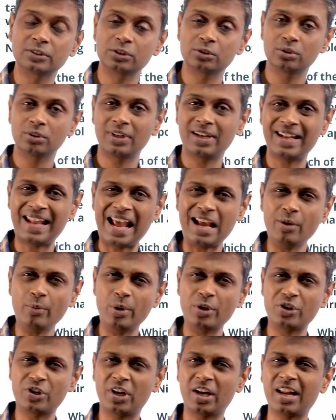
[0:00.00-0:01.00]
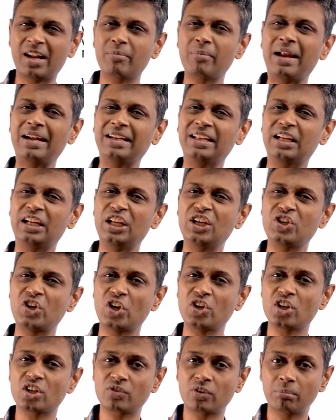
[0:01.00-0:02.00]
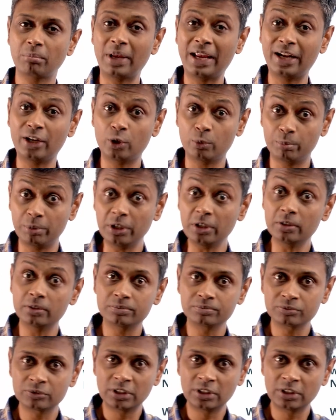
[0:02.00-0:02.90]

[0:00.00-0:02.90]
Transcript: The language dramatically changes from A to B.